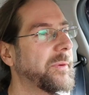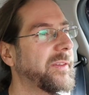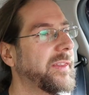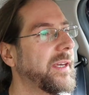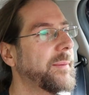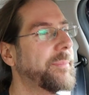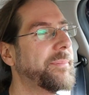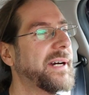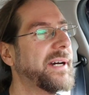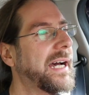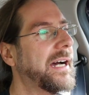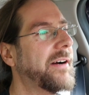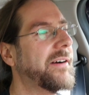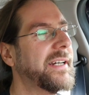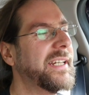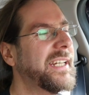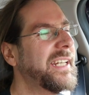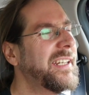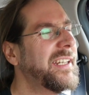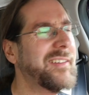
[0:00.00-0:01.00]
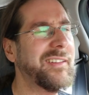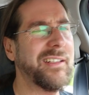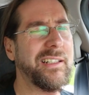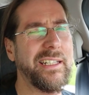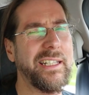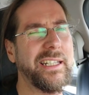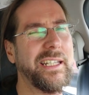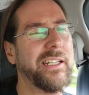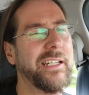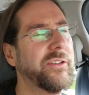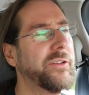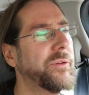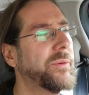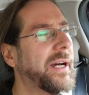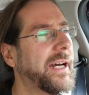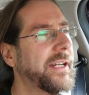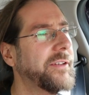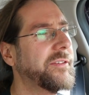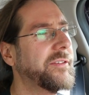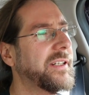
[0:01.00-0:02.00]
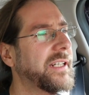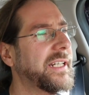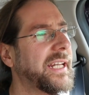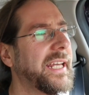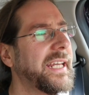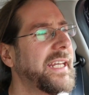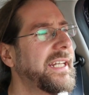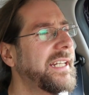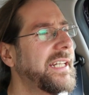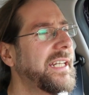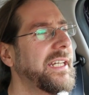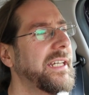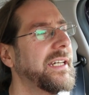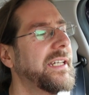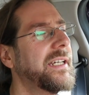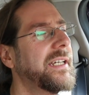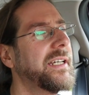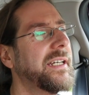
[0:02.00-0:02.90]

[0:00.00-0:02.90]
with that power easily can do 180,